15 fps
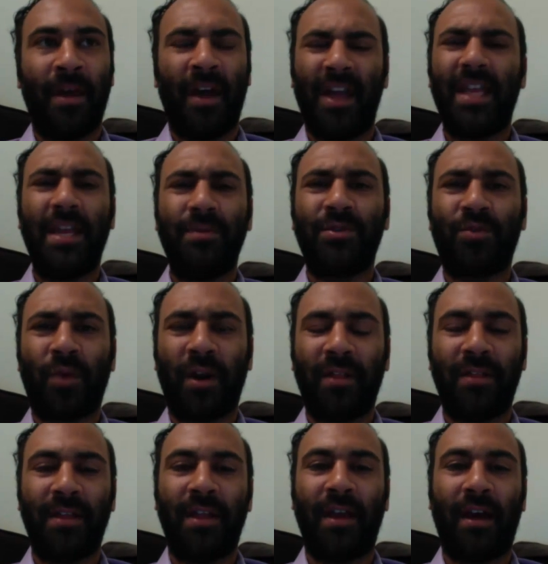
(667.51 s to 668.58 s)
He was one
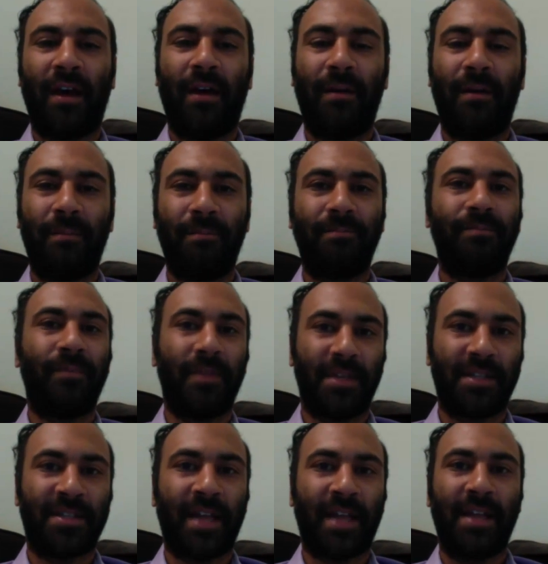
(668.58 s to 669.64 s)
of the
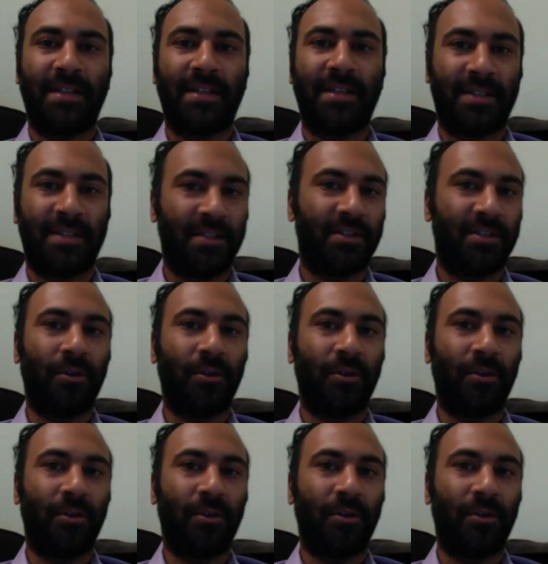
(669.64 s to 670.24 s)
scientists in his